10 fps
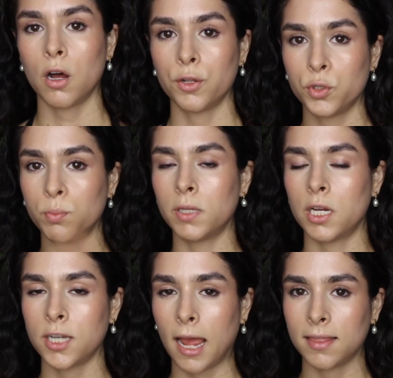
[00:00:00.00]
I'll do
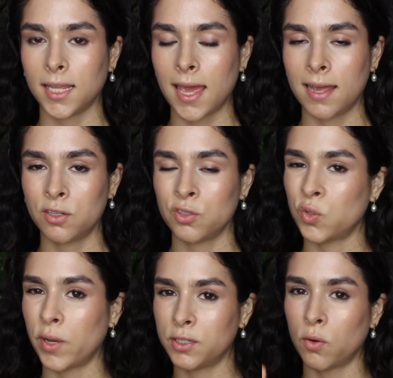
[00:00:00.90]
blush at the end
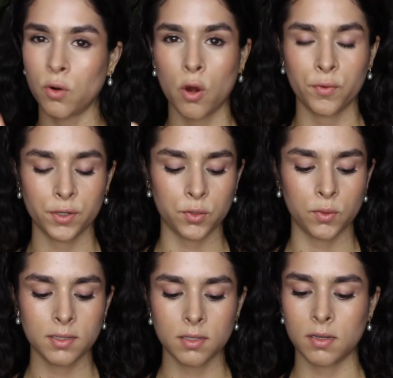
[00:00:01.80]
so I don't overdo
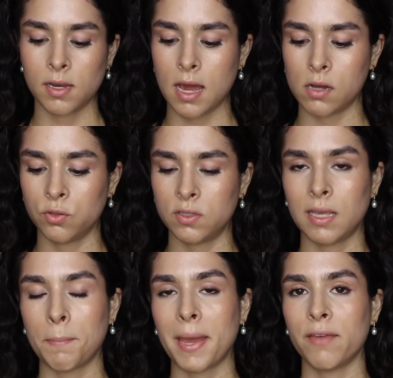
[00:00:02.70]
it. Now to
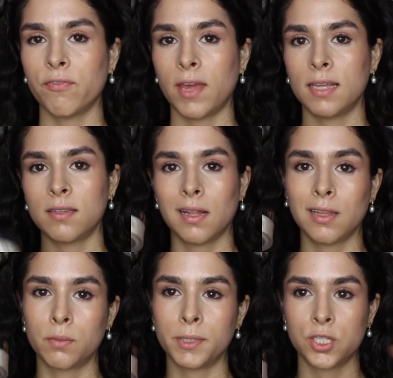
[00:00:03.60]
set my face a
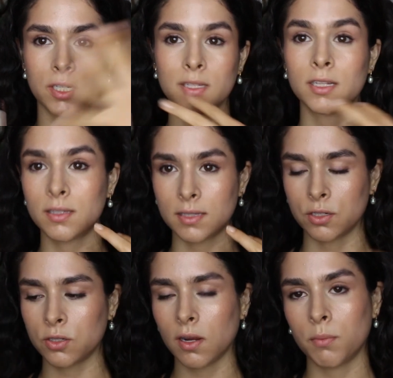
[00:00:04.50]
little bit just in the
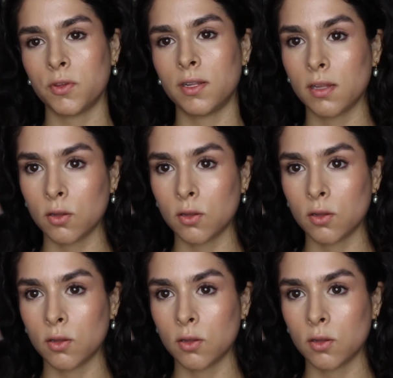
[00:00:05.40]
center, I'm using the